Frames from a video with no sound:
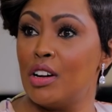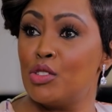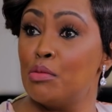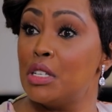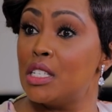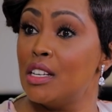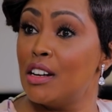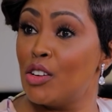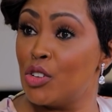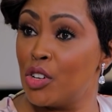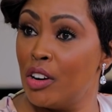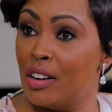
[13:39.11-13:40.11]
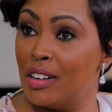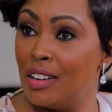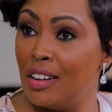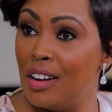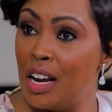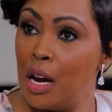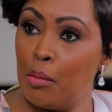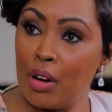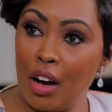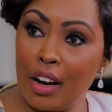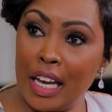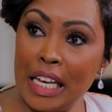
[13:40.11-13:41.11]
are to be seen and not heard. But
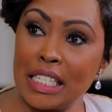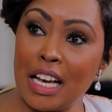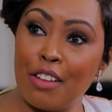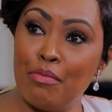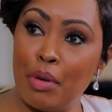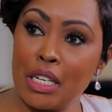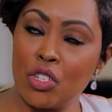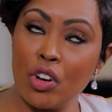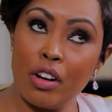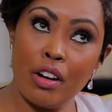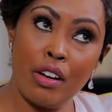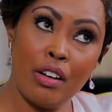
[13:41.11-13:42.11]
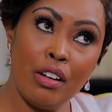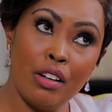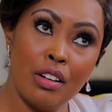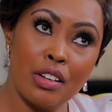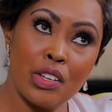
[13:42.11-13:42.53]
our kids have better